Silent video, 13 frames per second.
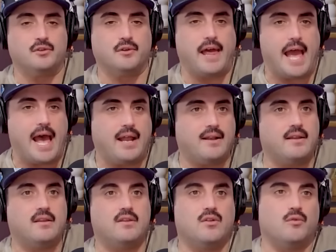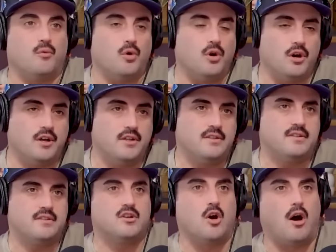that.
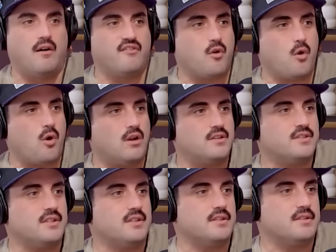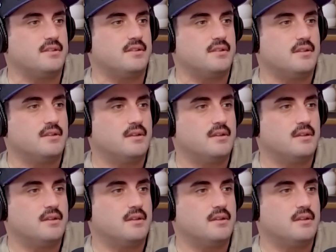Woods, golf courses.